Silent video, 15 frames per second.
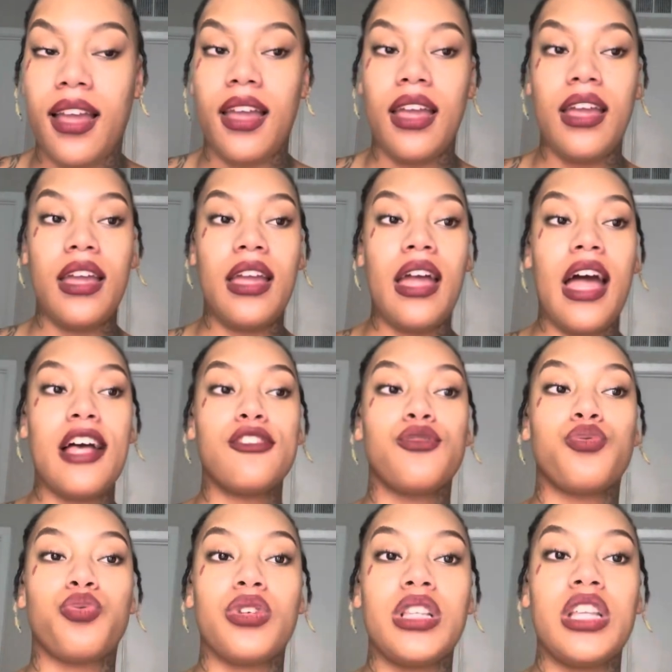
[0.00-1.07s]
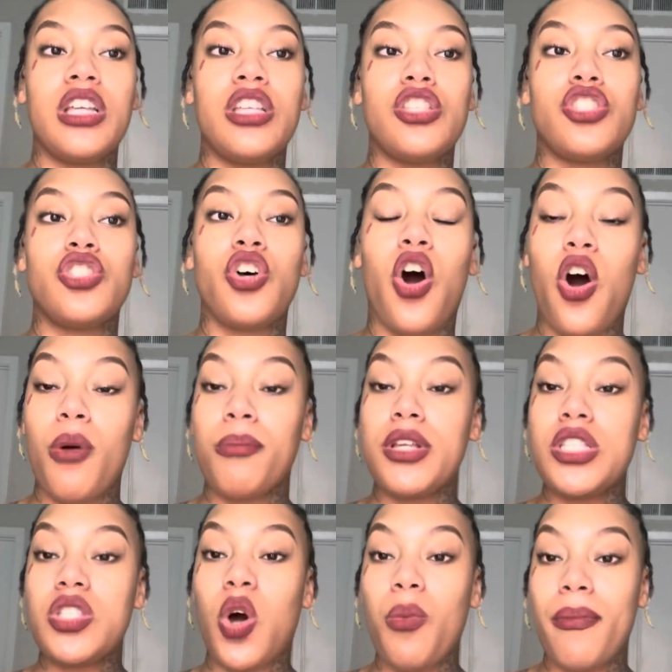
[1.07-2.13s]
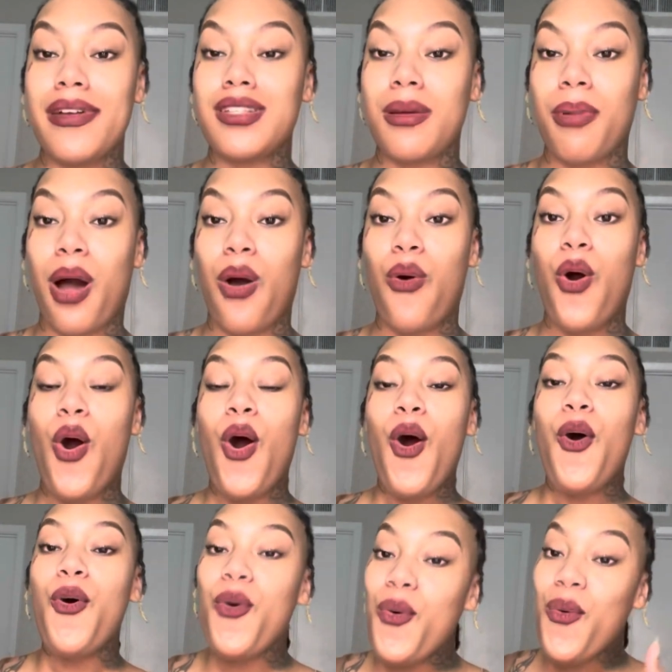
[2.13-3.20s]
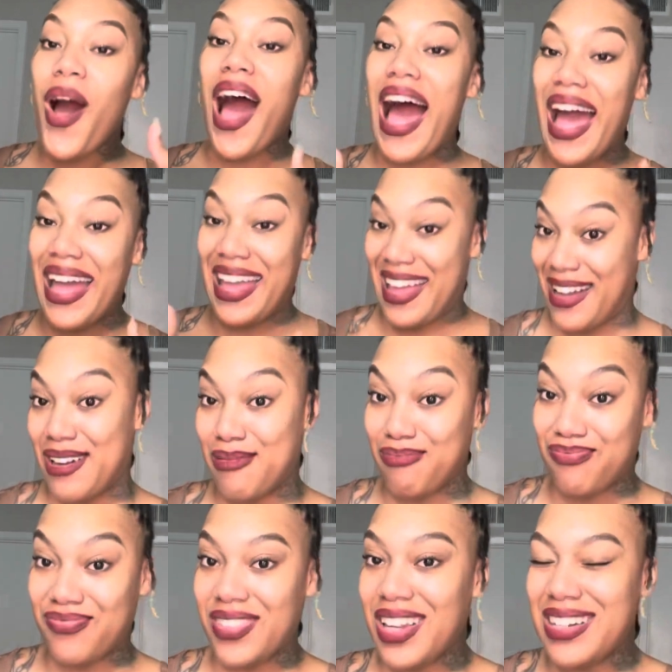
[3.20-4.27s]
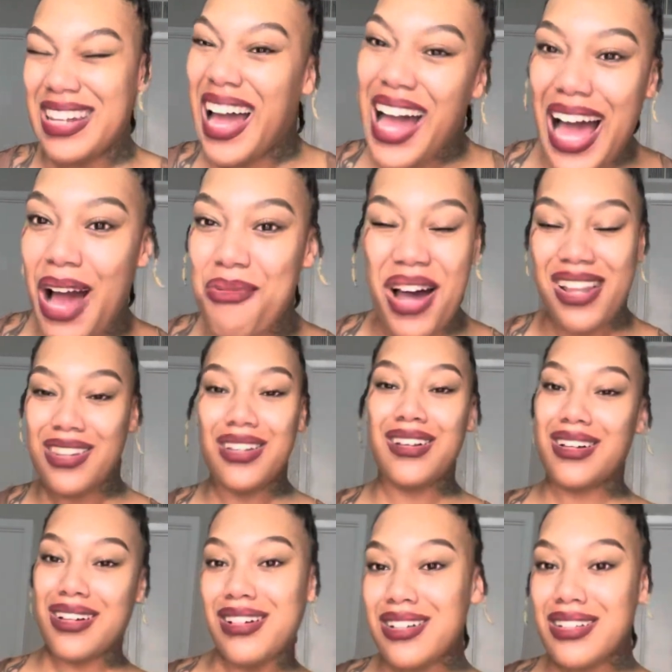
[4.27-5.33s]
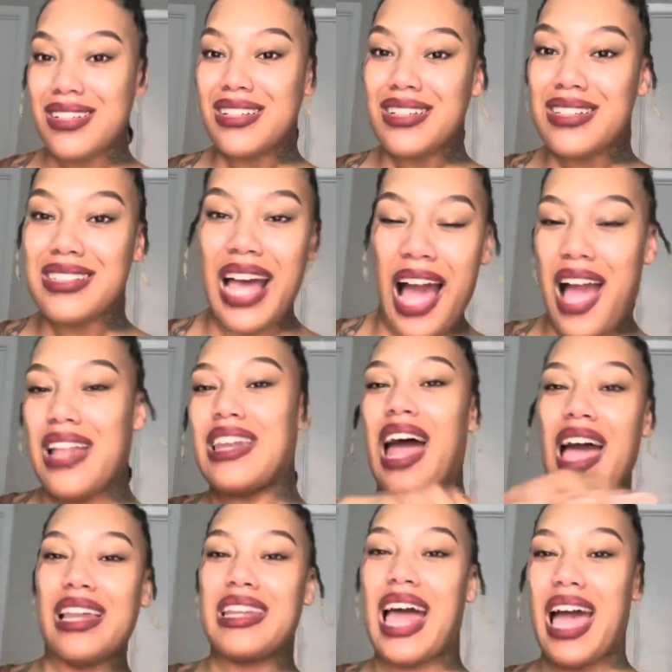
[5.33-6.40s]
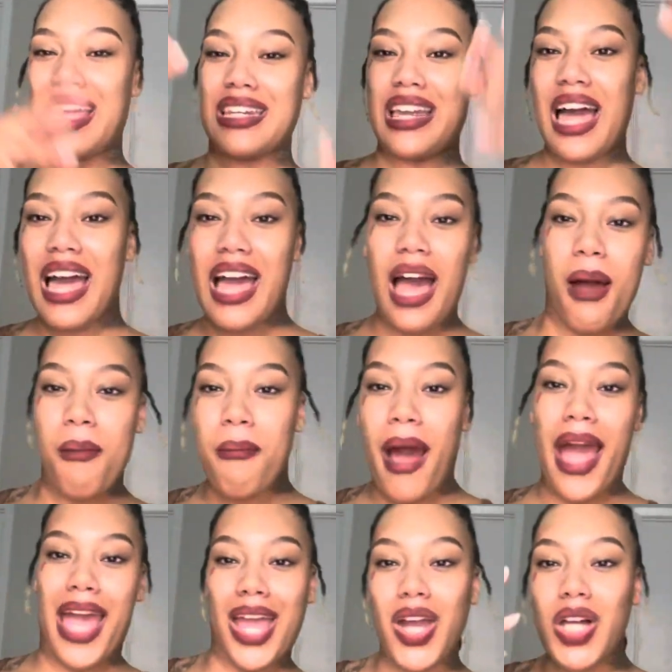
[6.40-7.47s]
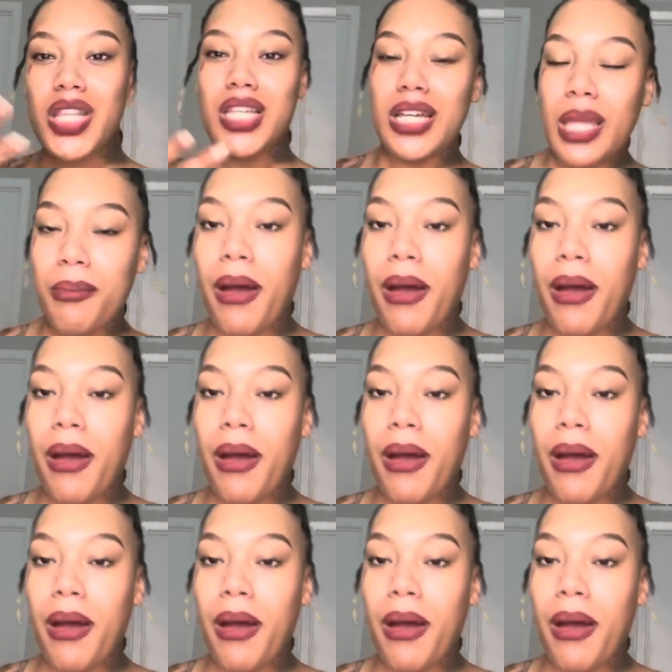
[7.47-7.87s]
It has really taught me so much about who I am, not how I look, not how my hair look,